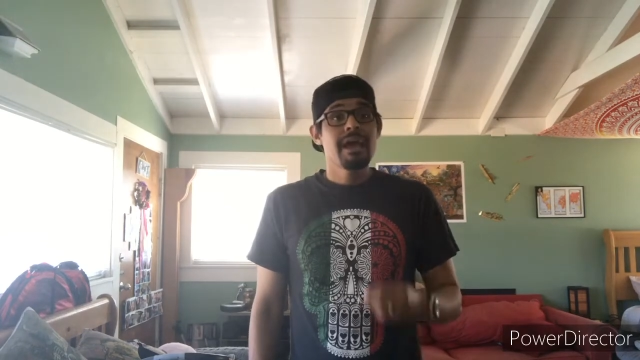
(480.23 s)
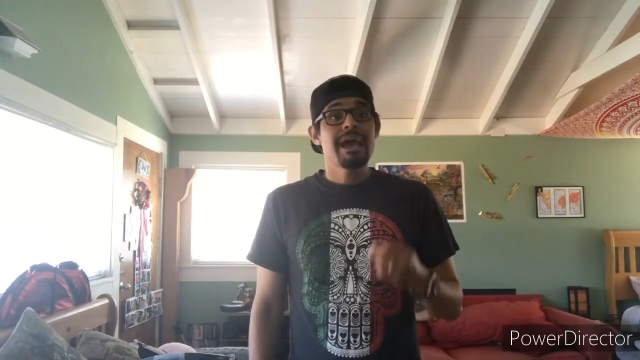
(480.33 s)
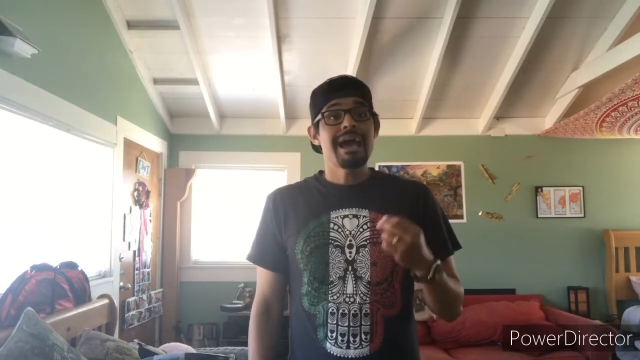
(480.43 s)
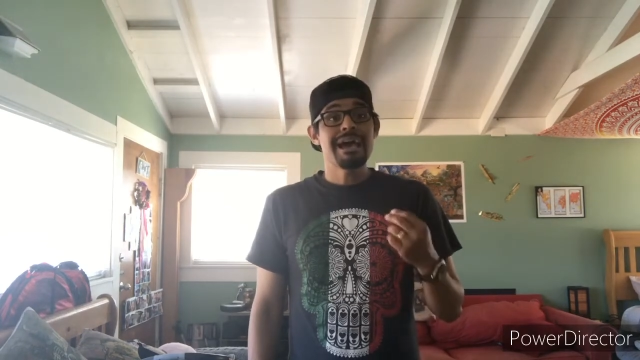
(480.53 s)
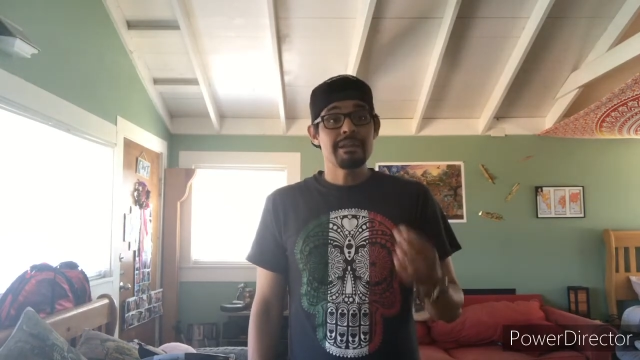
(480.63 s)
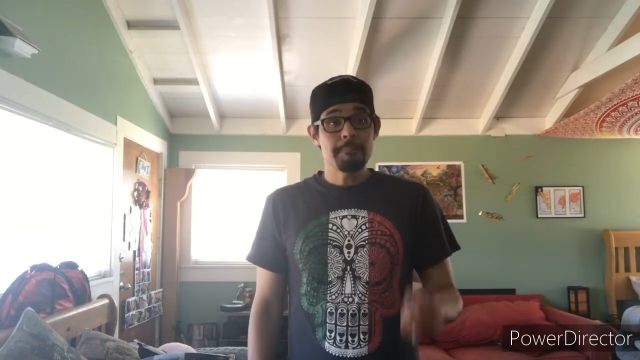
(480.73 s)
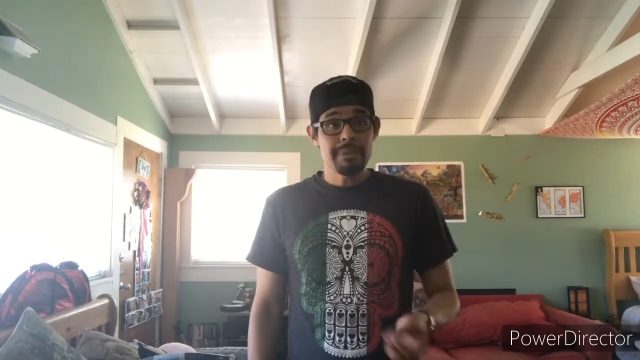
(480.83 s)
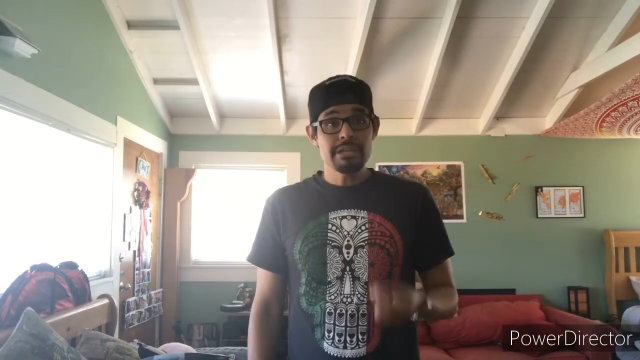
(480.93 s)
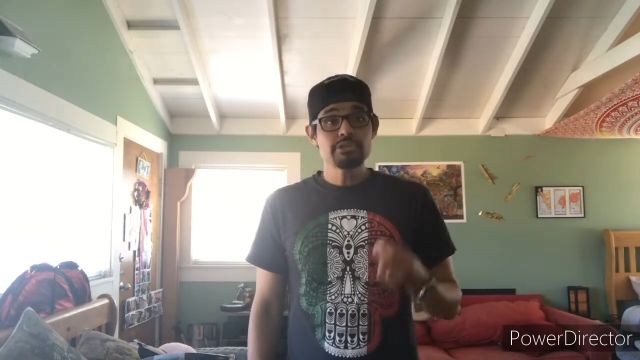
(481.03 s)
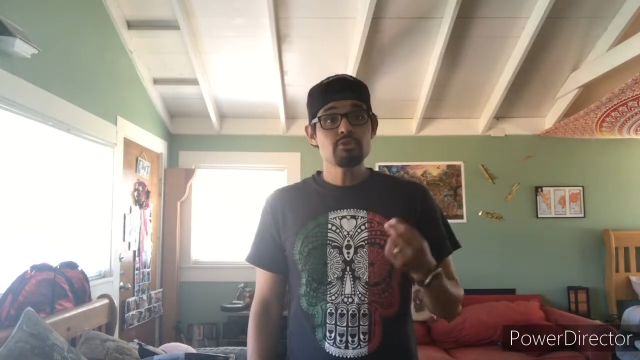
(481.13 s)
At a
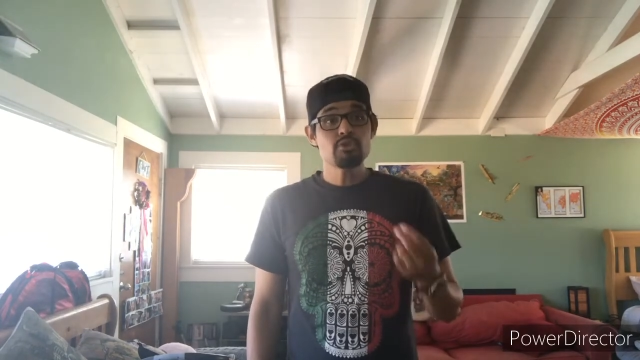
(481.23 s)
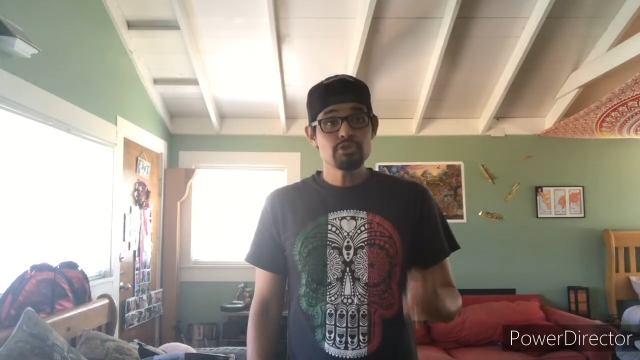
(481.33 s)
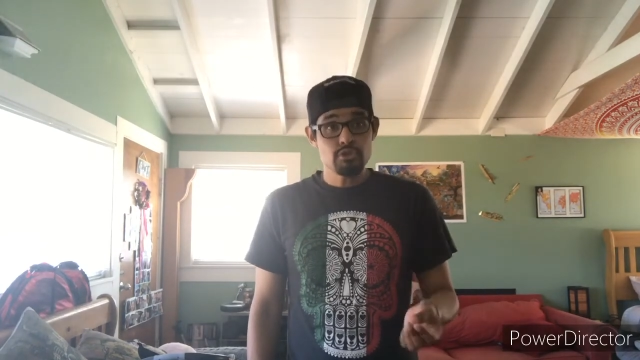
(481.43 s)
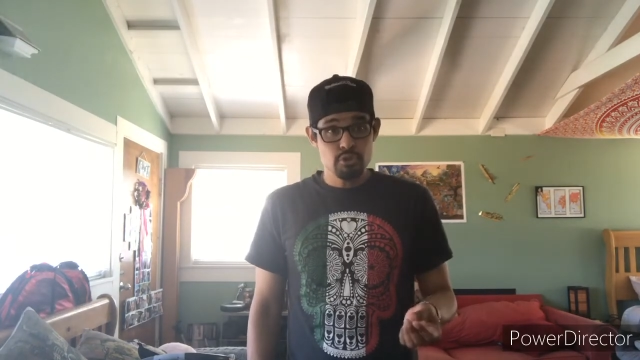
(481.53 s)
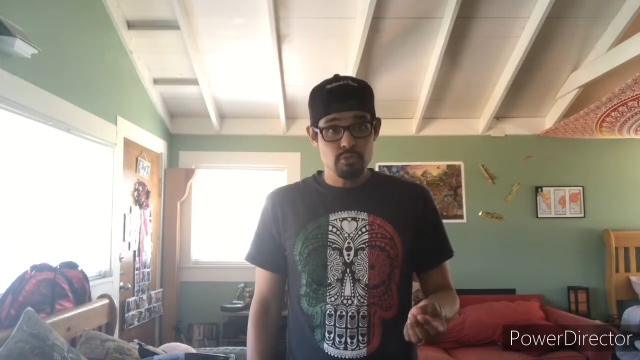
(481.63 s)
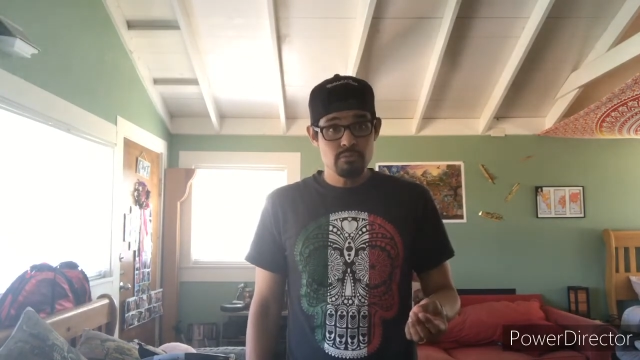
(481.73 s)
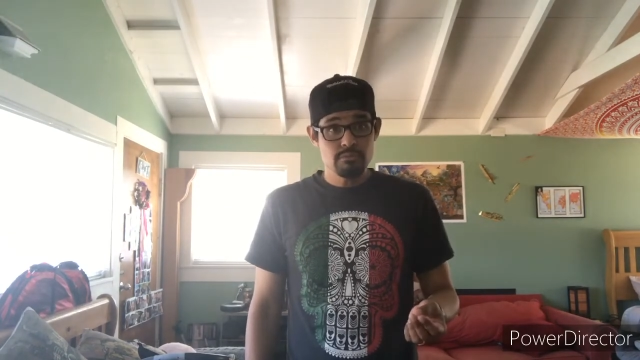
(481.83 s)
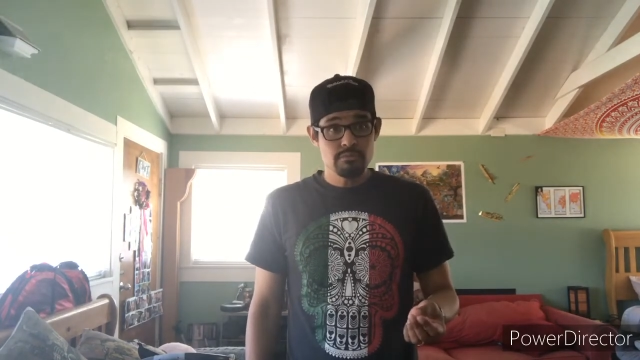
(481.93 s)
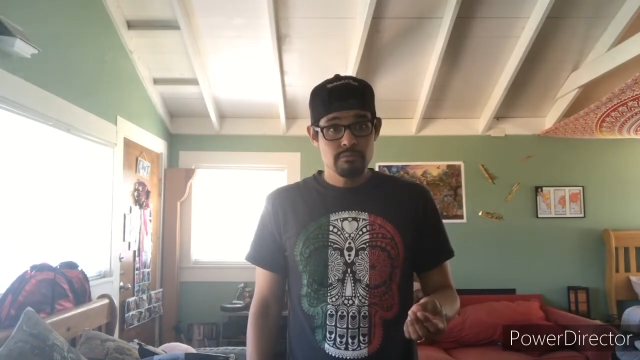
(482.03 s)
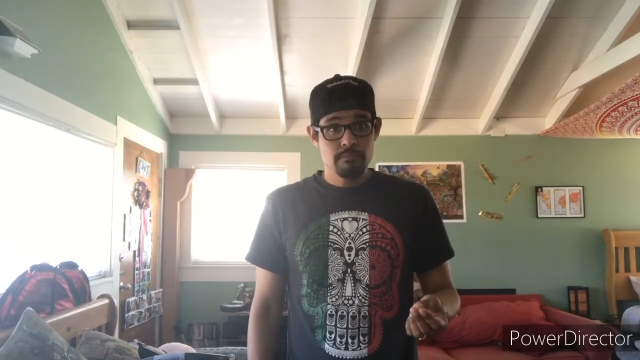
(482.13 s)
minute or two
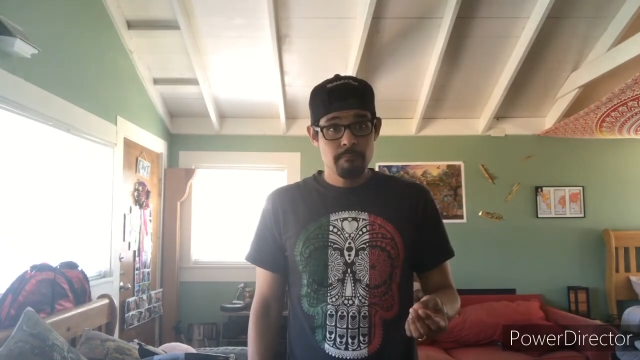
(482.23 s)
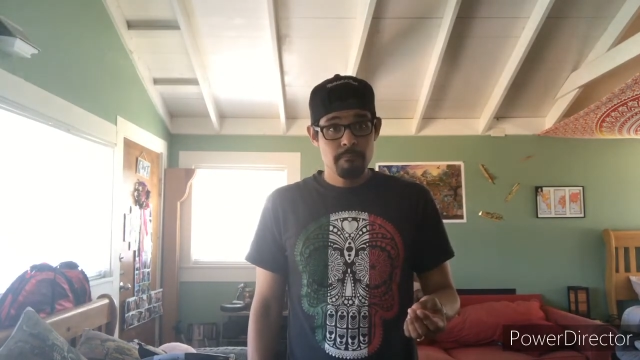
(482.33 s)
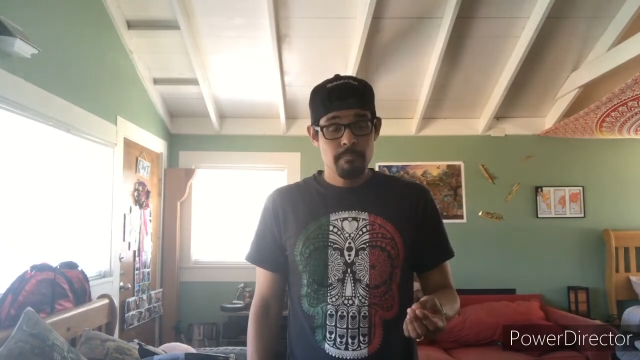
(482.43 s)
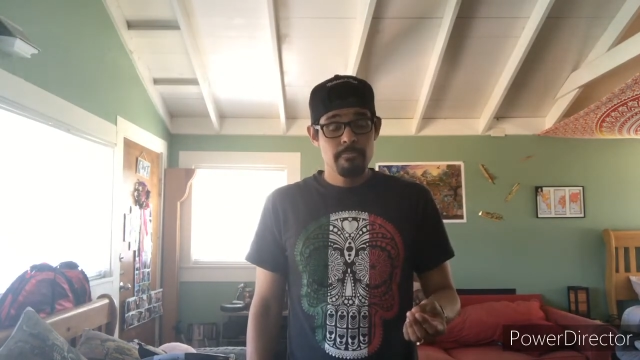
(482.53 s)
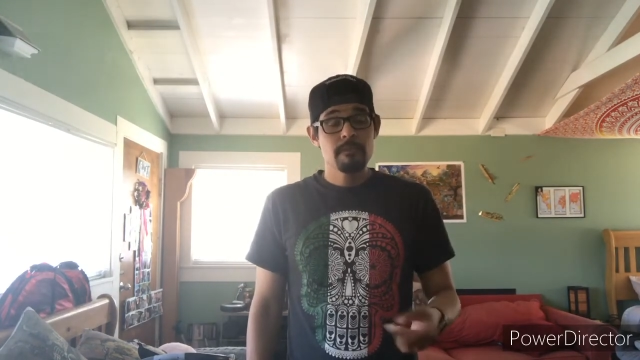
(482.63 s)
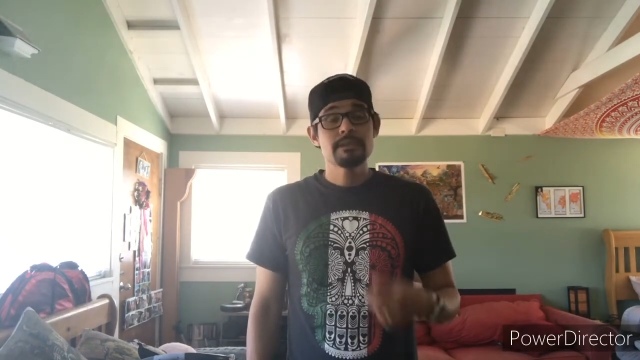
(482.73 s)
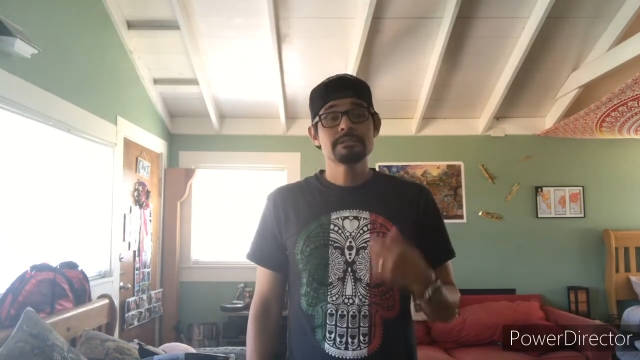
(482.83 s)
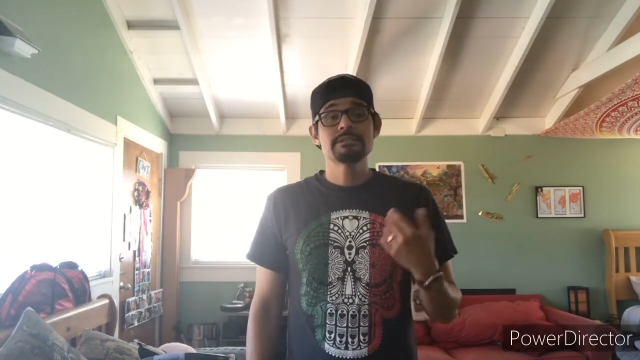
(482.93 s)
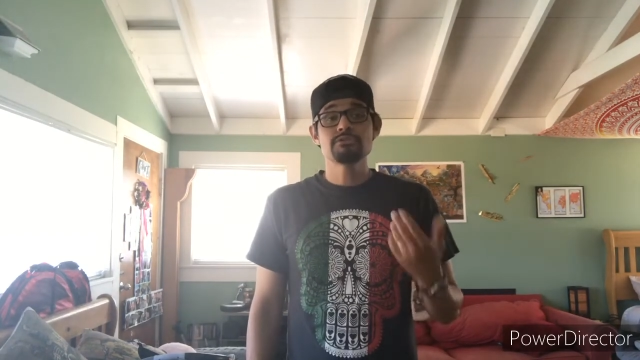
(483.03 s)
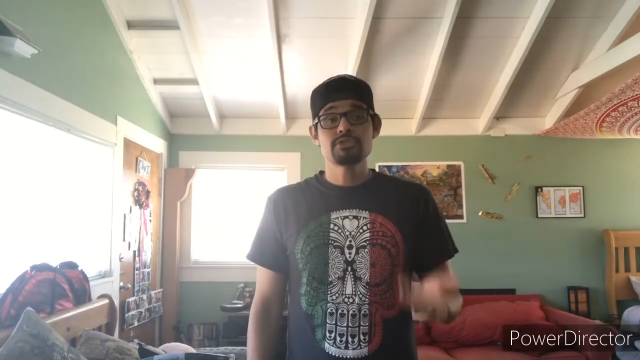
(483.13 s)

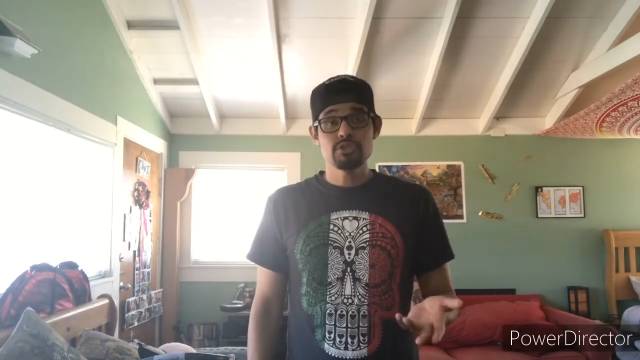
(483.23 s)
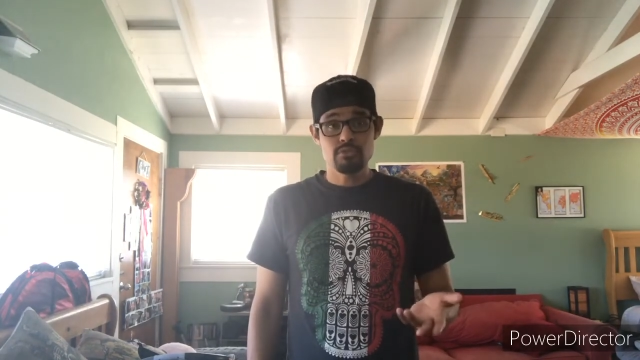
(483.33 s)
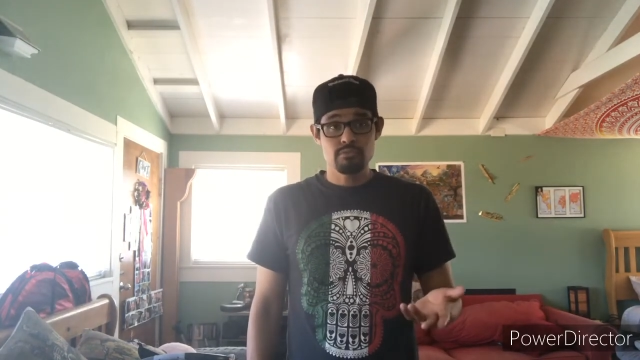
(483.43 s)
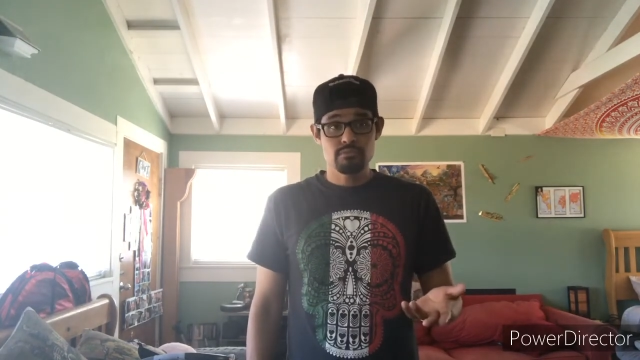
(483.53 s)
till two.